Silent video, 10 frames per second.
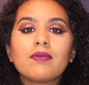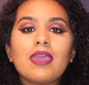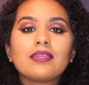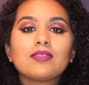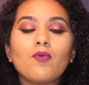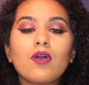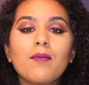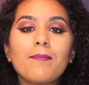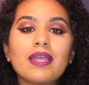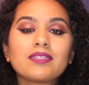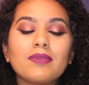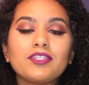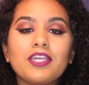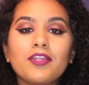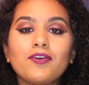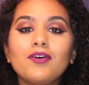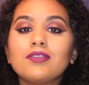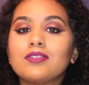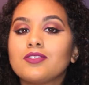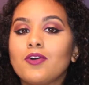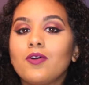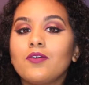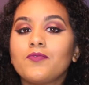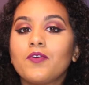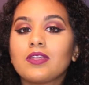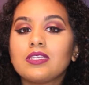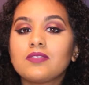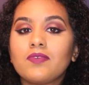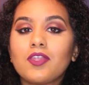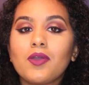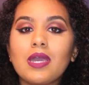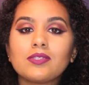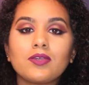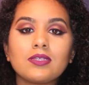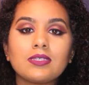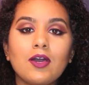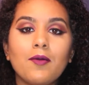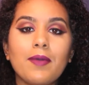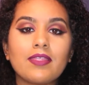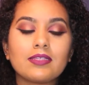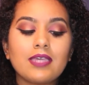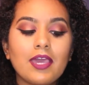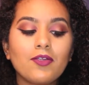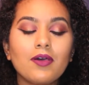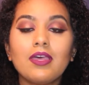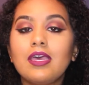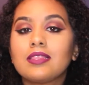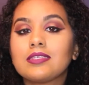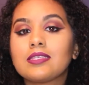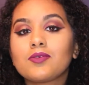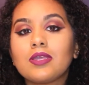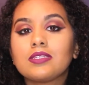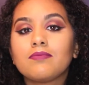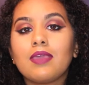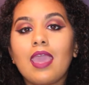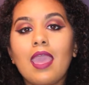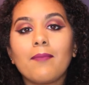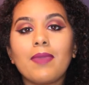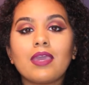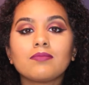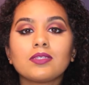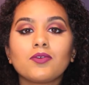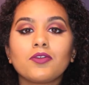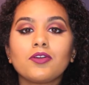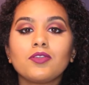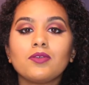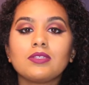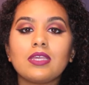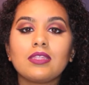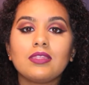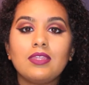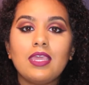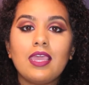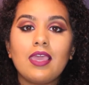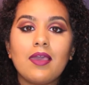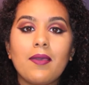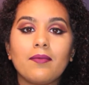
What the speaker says: cupcakes, welcome back to my channel. So for this video, as you can tell by the title, this is going to be a makeup tutorial using the